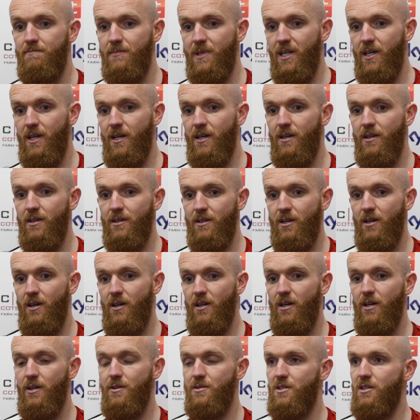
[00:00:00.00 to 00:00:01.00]
yeah,
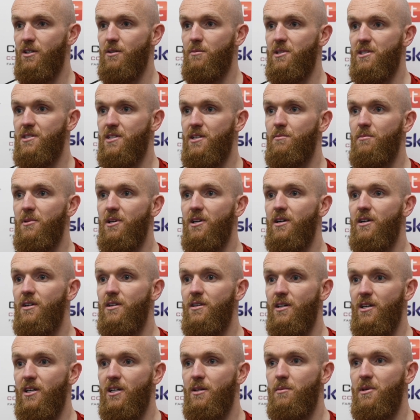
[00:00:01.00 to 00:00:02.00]
Carlisle's going to be similar.
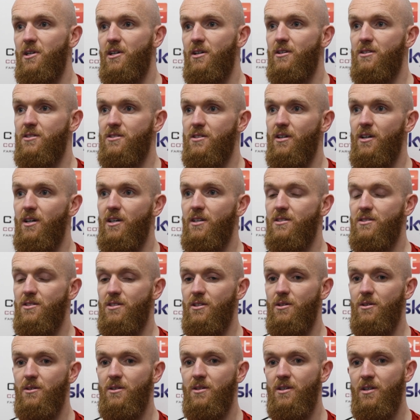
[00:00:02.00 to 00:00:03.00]
They're going to be a good side,
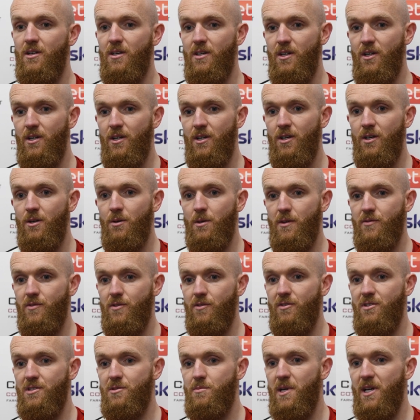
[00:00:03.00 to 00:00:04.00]
so we have
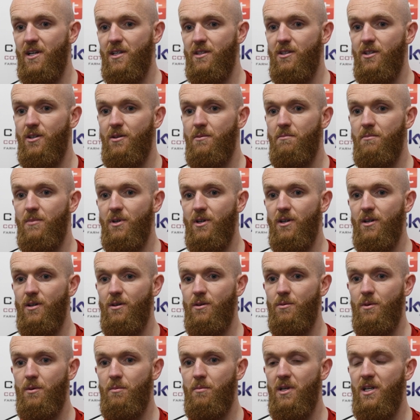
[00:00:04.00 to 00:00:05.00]
to respect them,
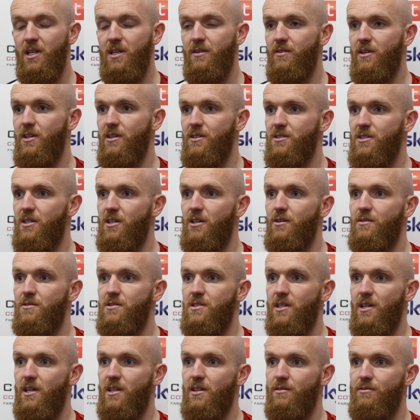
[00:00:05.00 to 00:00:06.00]
but we believe in ourselves
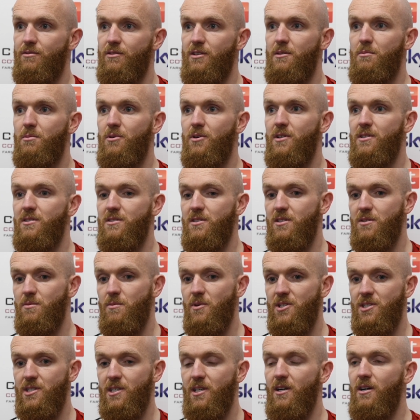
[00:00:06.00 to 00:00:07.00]
to get the 3 points,
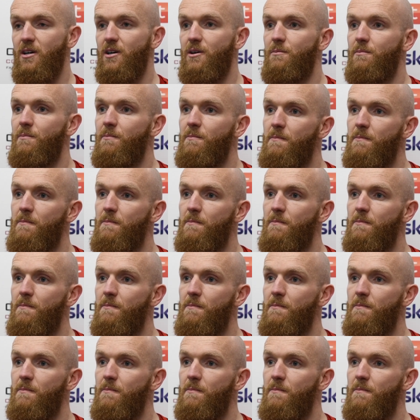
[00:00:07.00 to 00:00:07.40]
especially at home.